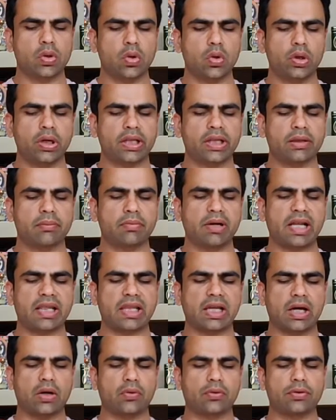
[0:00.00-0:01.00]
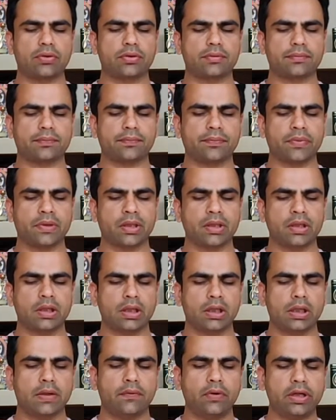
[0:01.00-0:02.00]
holding the breath out,
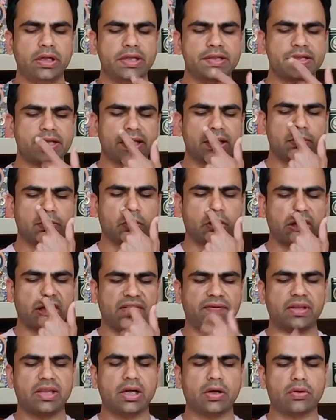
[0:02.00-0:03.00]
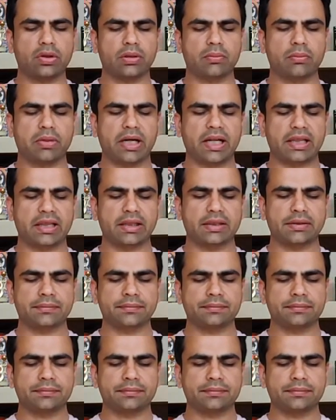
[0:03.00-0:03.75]
witnessing the body without the breath.